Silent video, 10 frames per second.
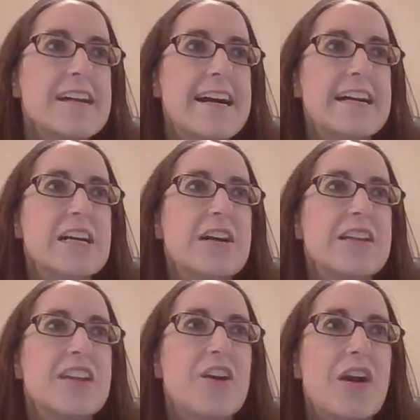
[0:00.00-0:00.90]

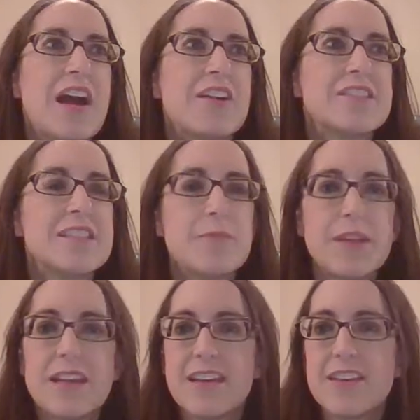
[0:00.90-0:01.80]
how
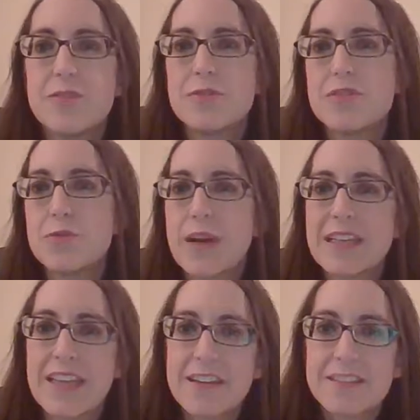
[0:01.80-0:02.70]
somebody used to
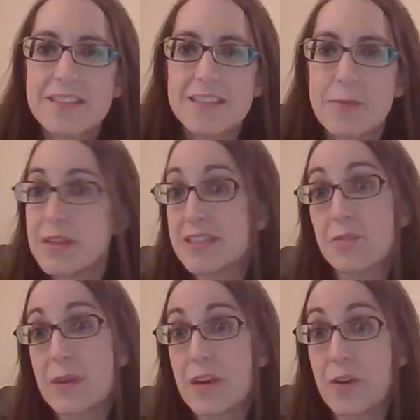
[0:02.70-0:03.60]
write letters to somebody. This
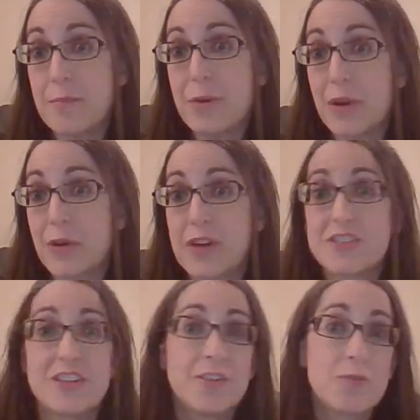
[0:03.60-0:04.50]
would be a grandparent
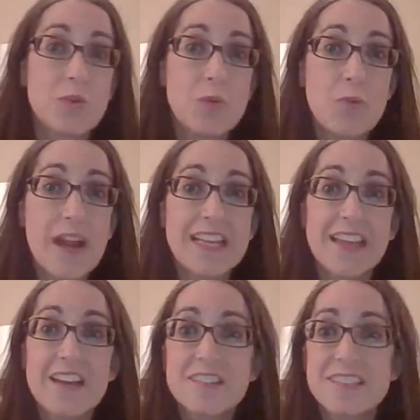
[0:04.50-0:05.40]
question, writing
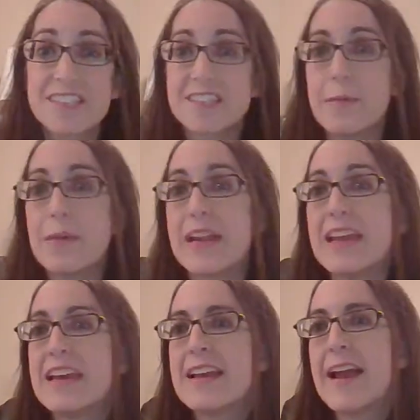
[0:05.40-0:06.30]
letters to
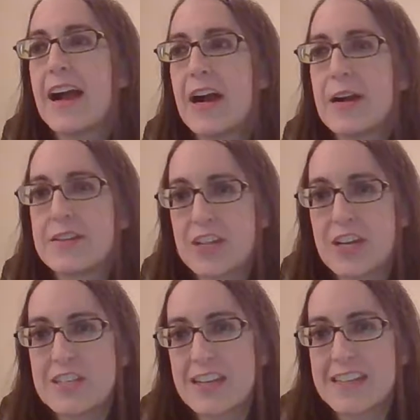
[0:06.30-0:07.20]
somebody,
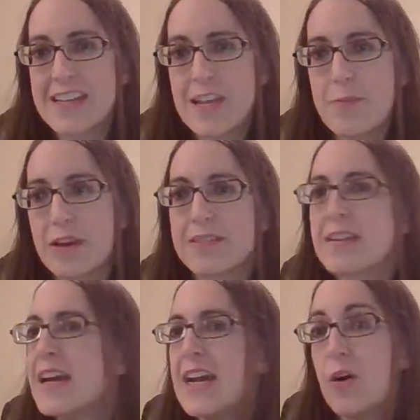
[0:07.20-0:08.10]
changing into emails,
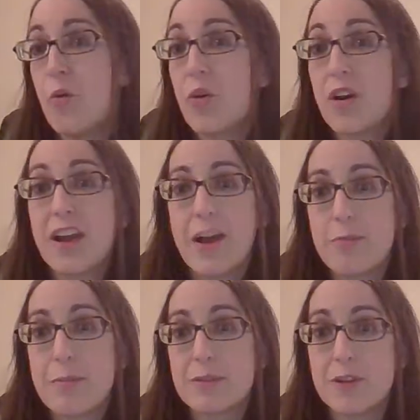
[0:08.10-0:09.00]
or how
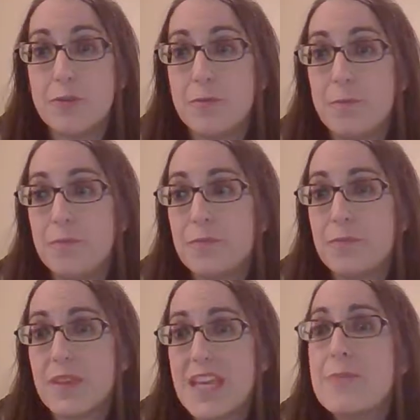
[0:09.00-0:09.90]
people don't
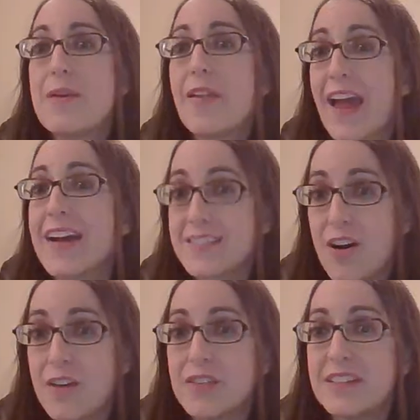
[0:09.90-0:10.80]
email as
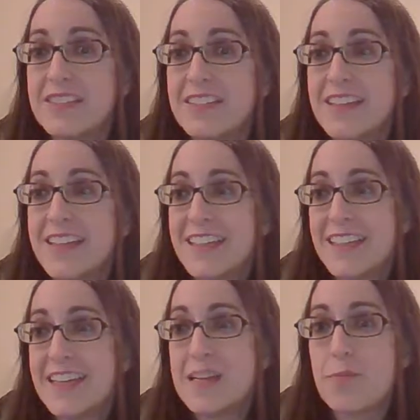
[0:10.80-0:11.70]
often
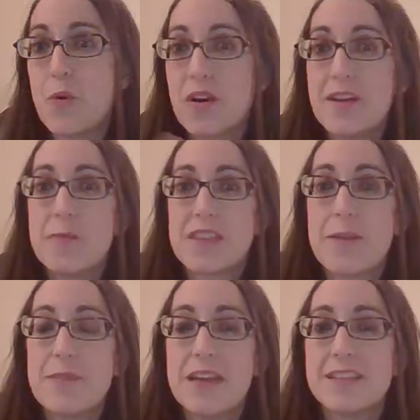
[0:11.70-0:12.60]
anymore, and what
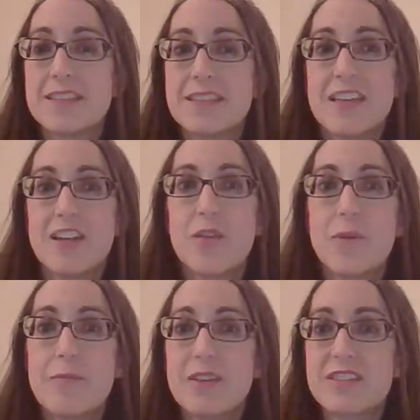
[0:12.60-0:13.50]
that means,
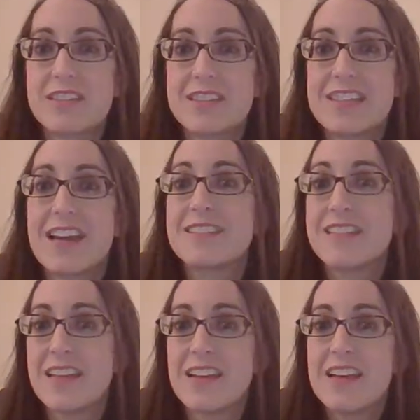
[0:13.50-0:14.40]
when we're just
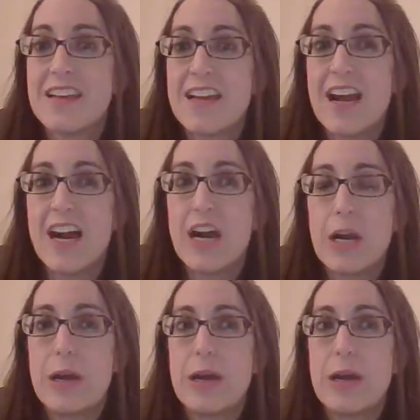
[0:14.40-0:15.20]
texting uh,